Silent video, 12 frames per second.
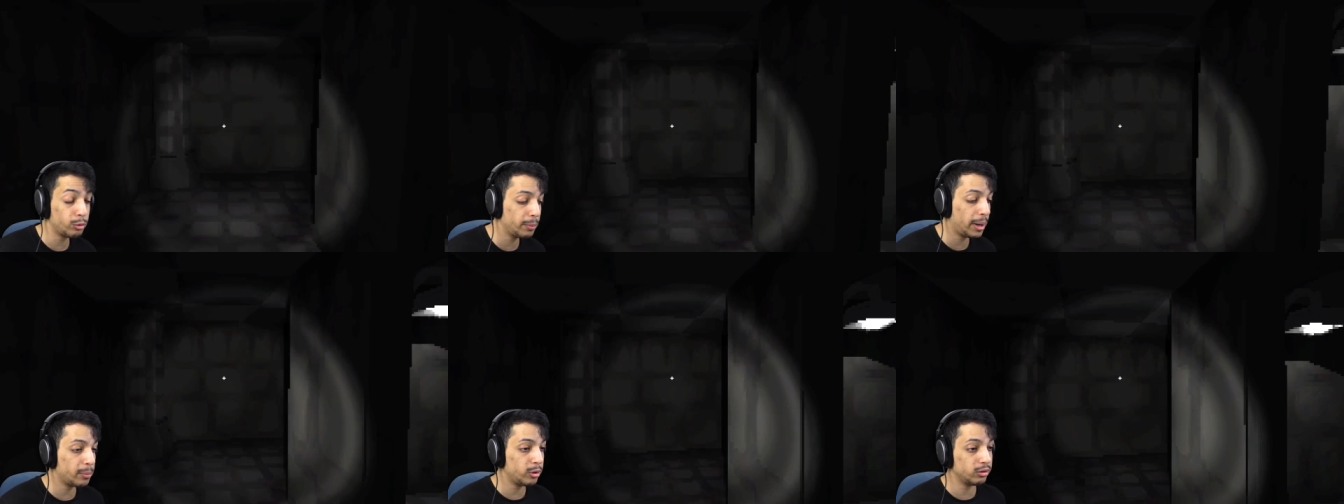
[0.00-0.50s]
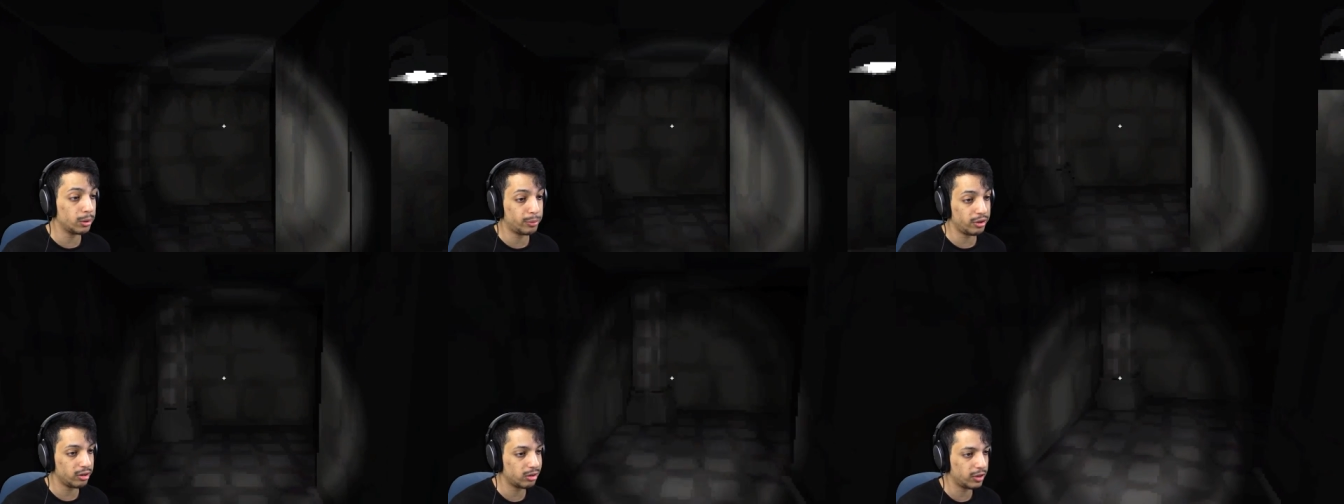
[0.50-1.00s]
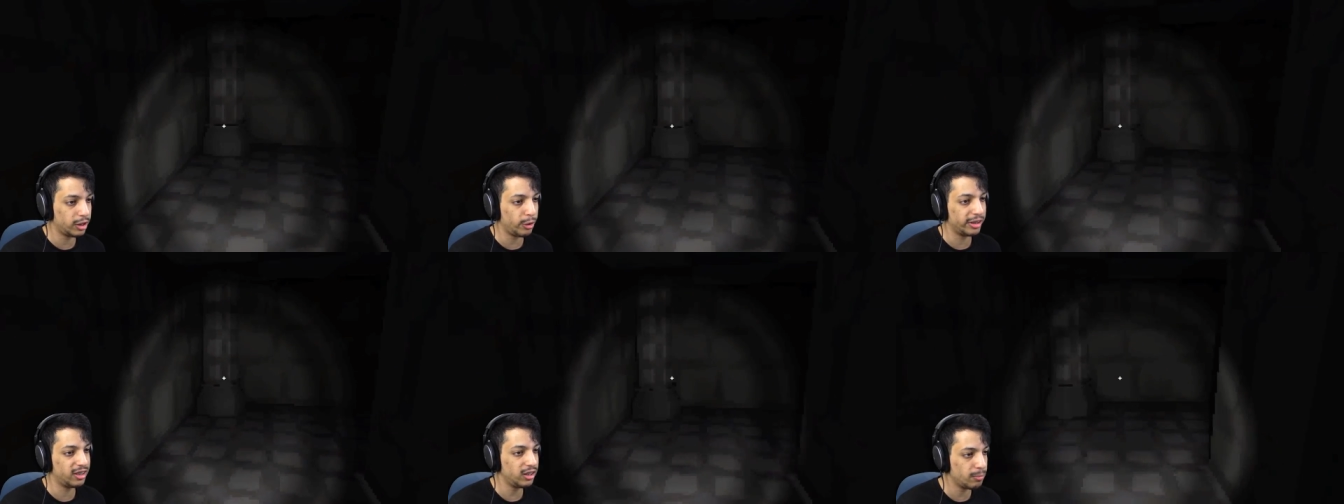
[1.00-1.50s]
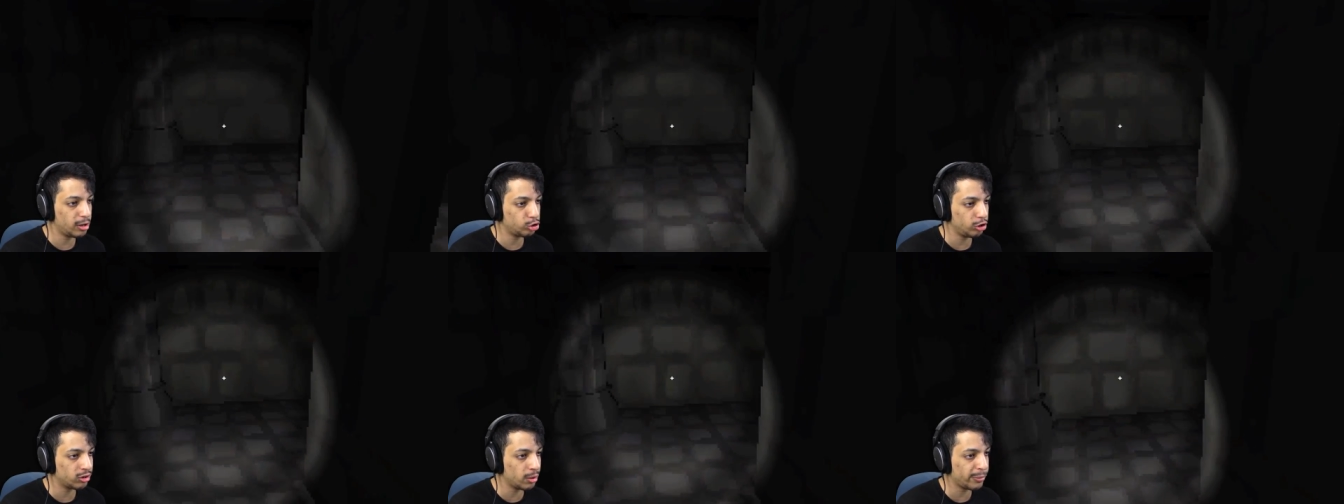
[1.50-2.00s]
you remember in the previous video, I did
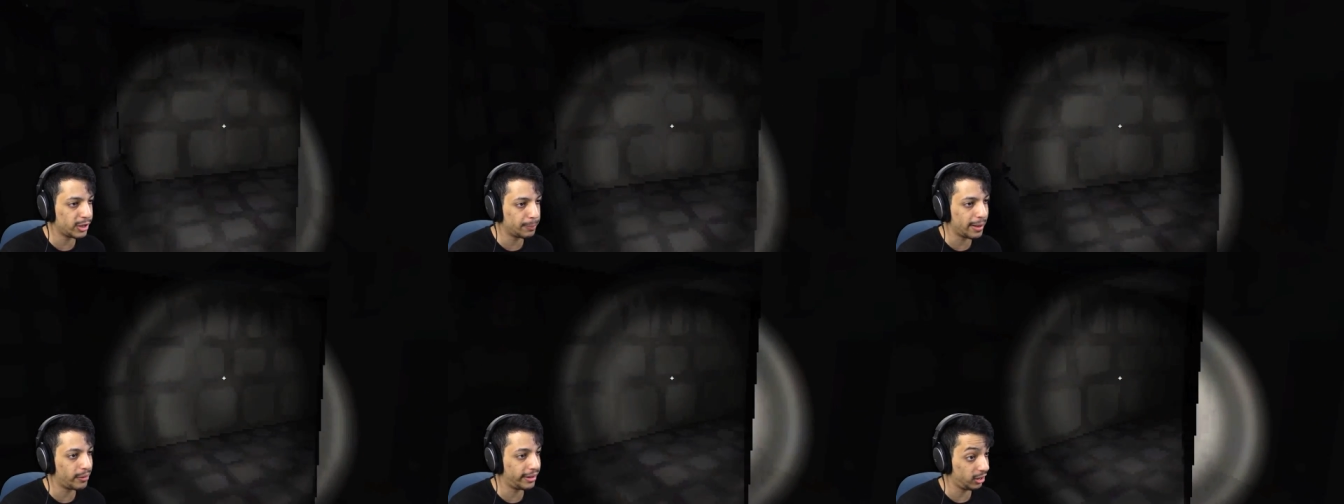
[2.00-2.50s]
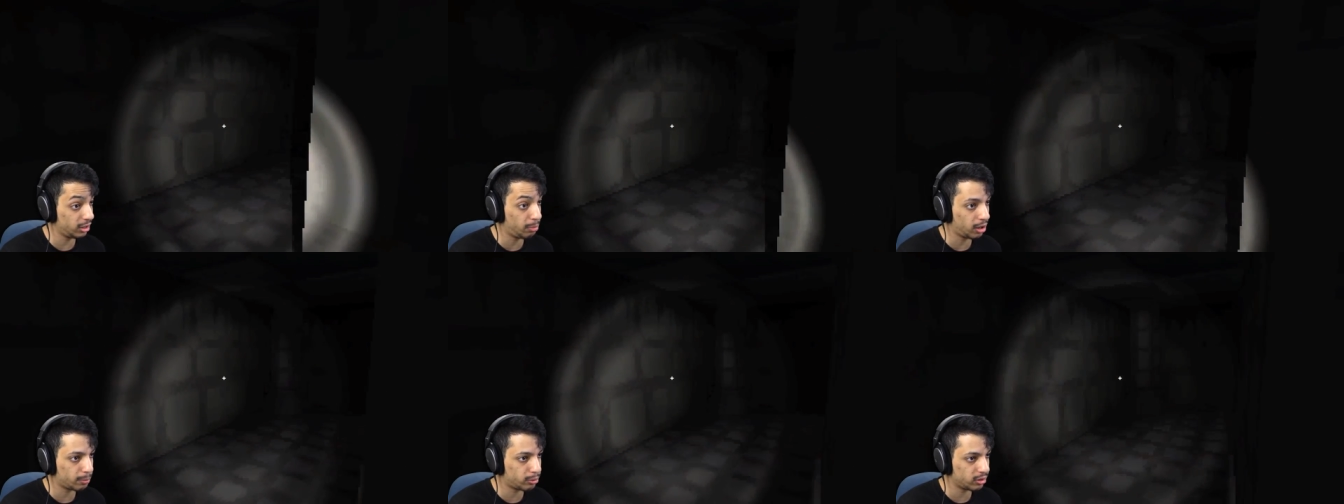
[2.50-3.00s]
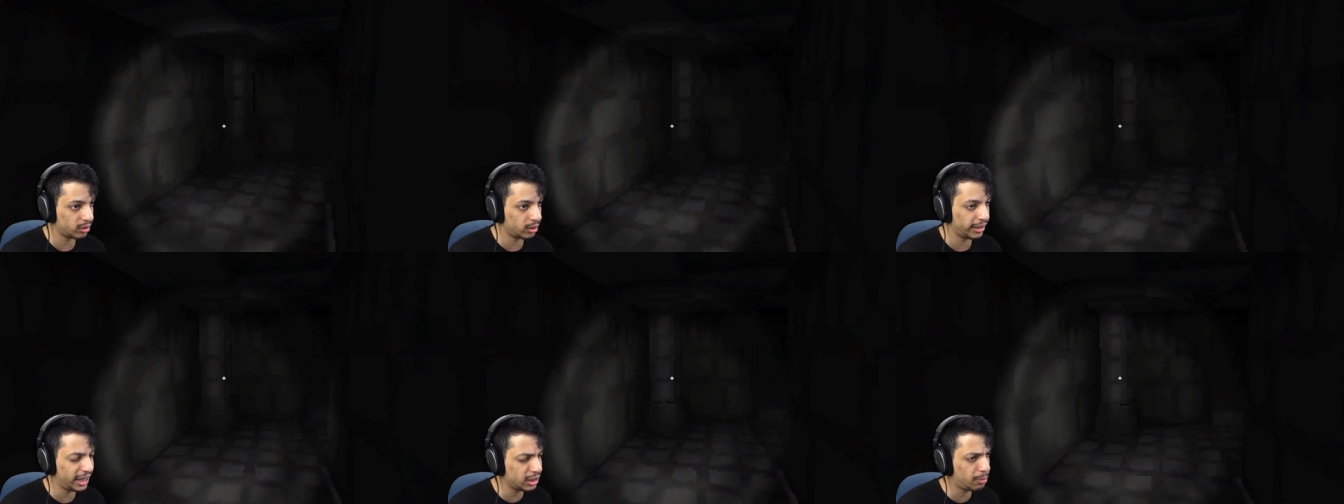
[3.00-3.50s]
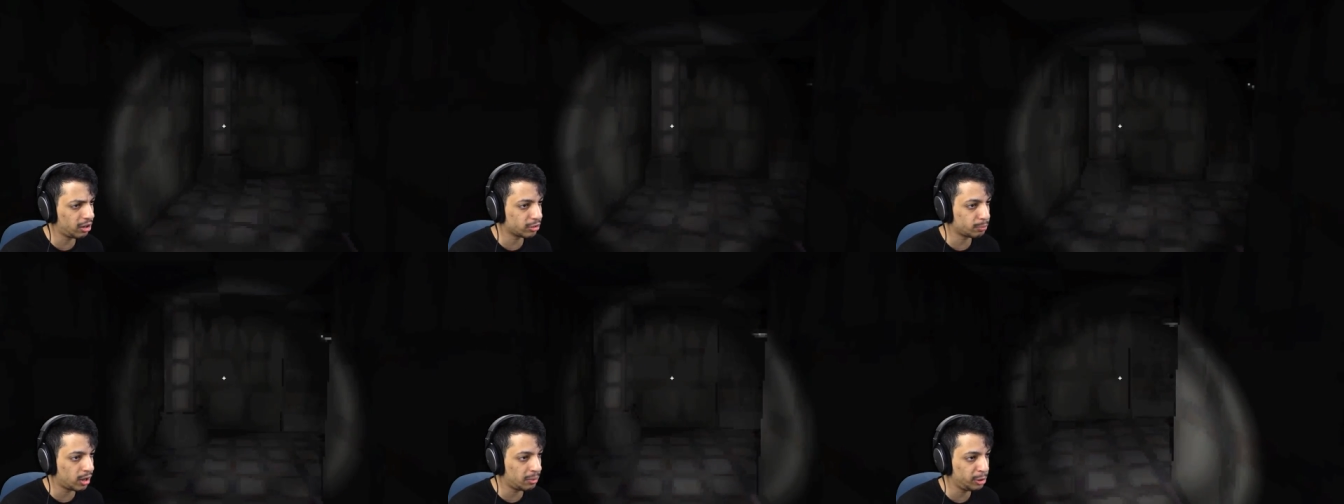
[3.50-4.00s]
mention something about a
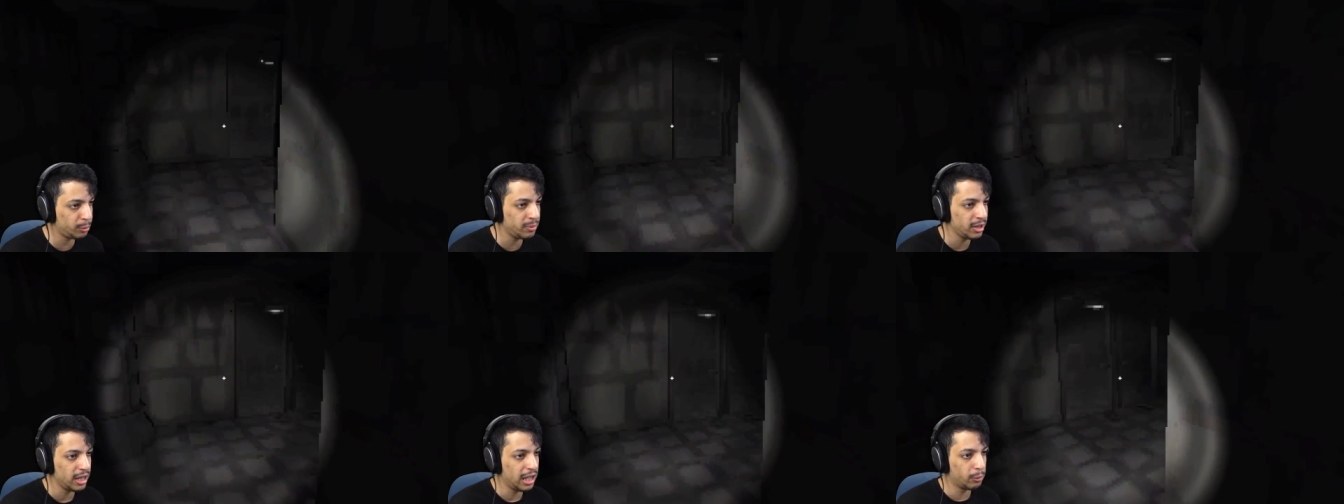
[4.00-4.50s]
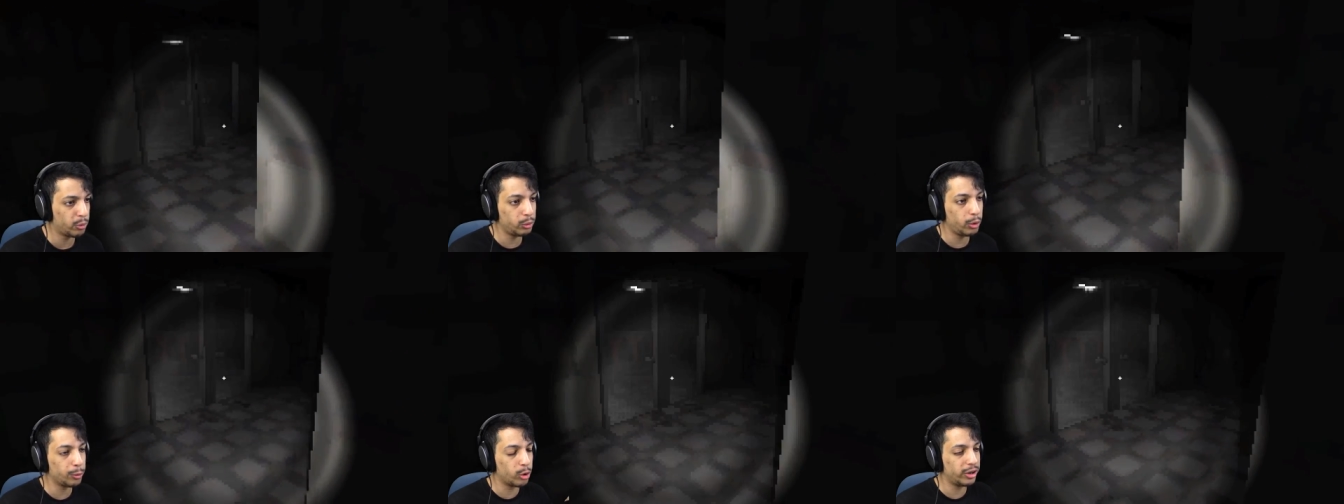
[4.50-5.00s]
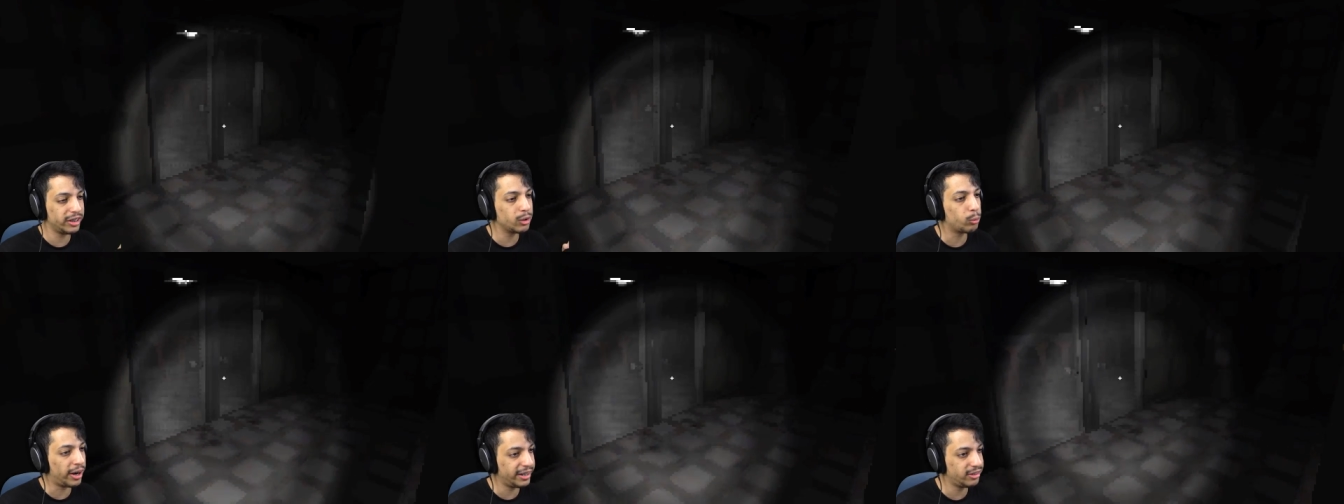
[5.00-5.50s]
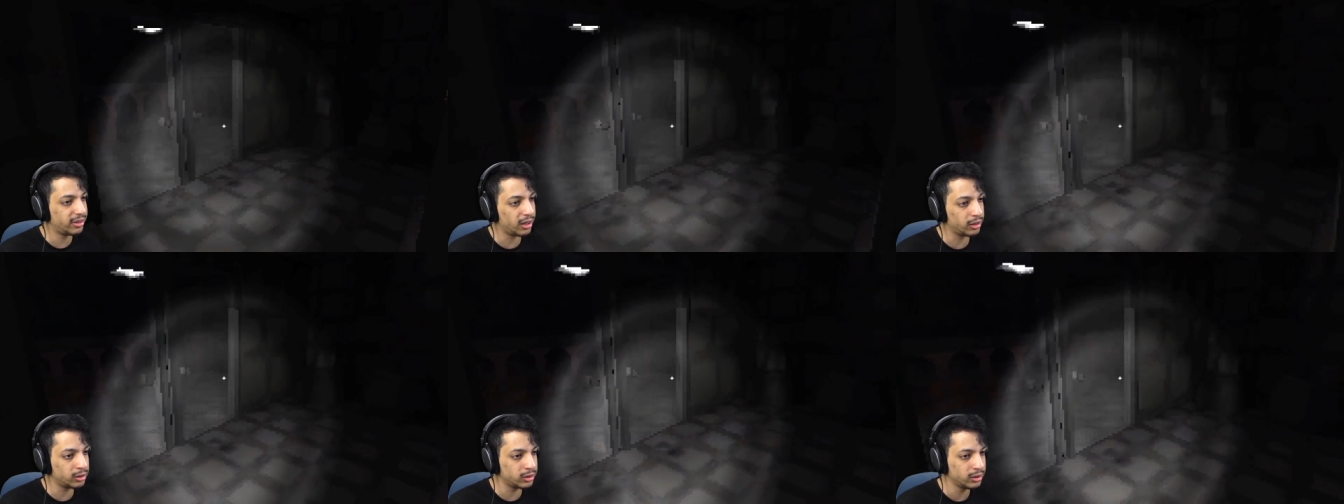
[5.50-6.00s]
hitbox problem when we were in the wine
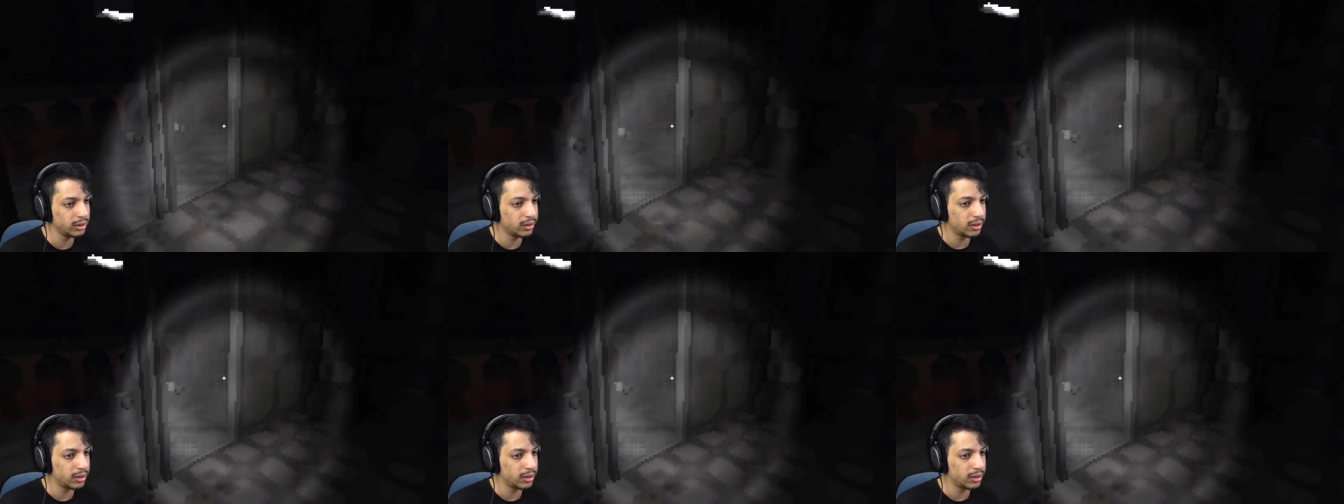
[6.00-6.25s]
cellar.